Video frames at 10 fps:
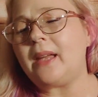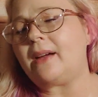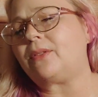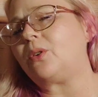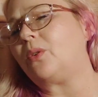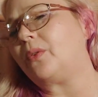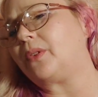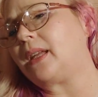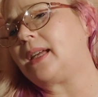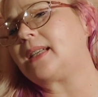they have their own
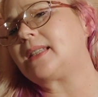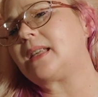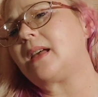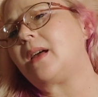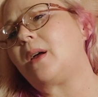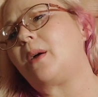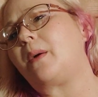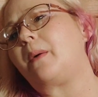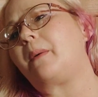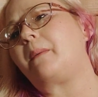things,
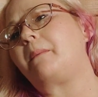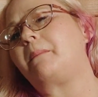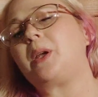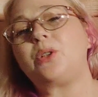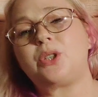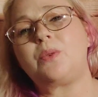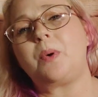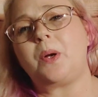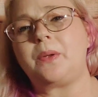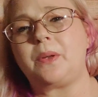but you're still
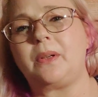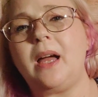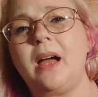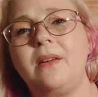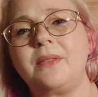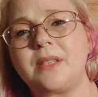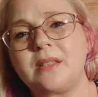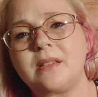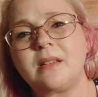part of their lives.